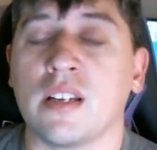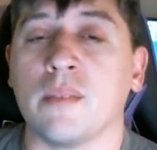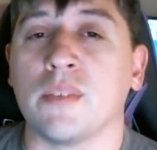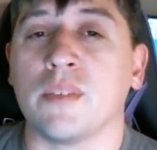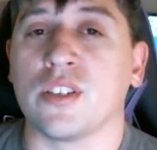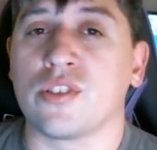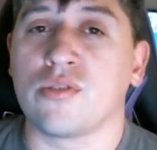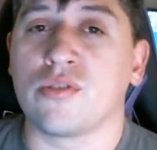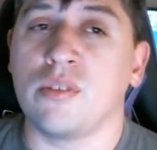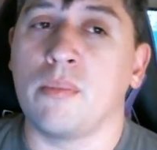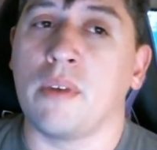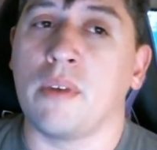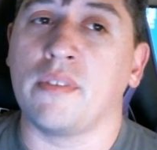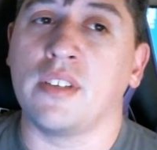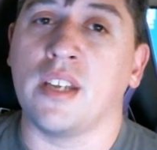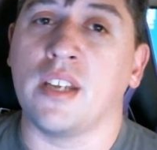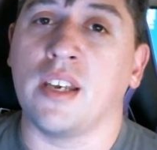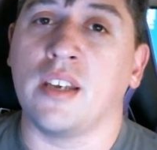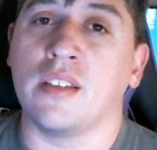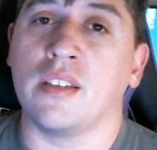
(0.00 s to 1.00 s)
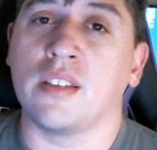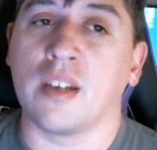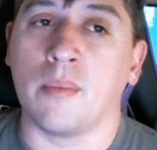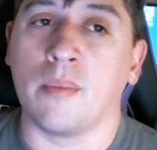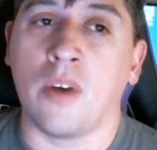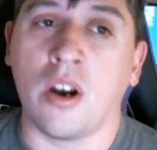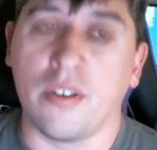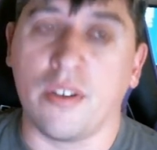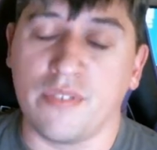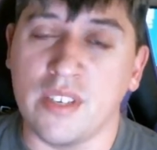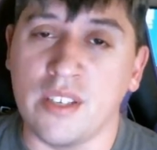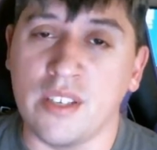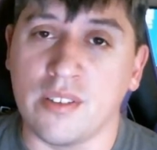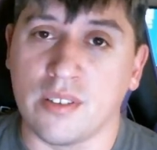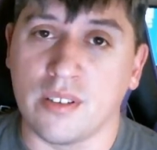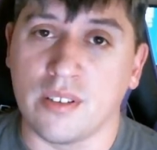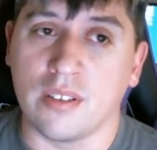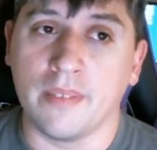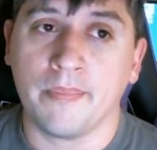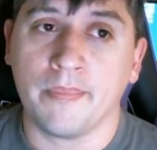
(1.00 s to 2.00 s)
I'm going to stream day that I'm off
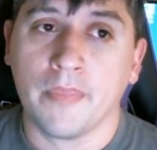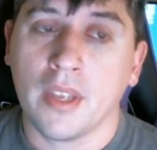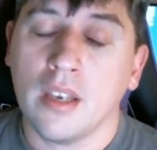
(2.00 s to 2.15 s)
either.